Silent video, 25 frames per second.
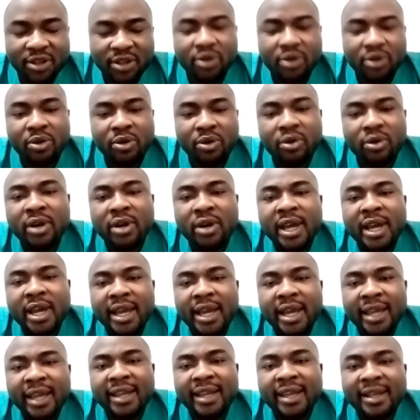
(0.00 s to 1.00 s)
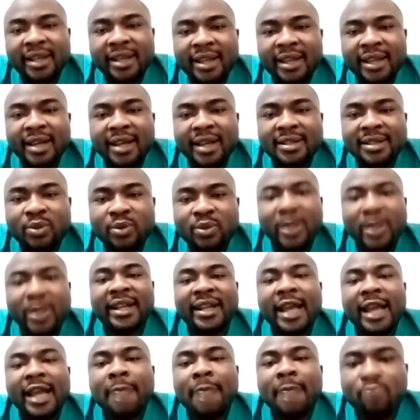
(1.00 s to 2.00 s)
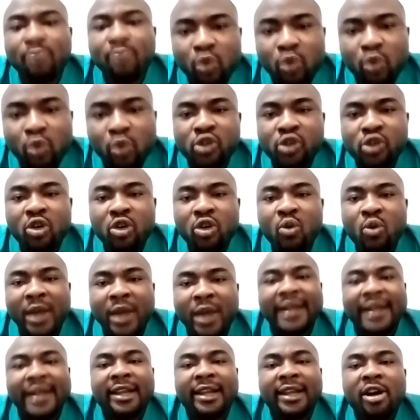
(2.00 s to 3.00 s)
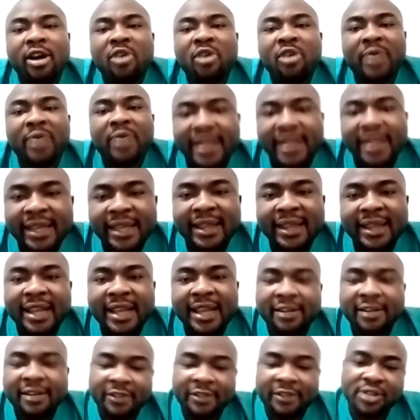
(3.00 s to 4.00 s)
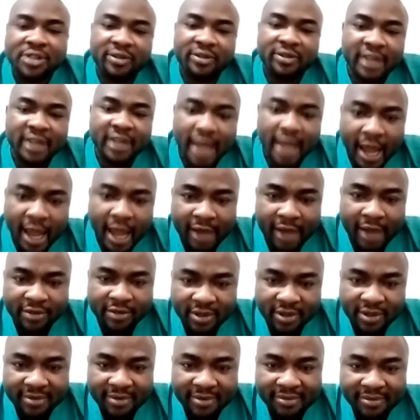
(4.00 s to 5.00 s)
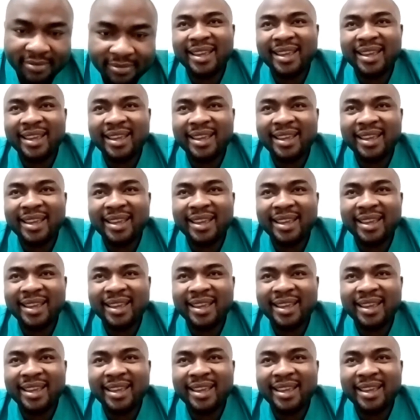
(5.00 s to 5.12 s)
in that when they approach or when they are already in that phase of their lives.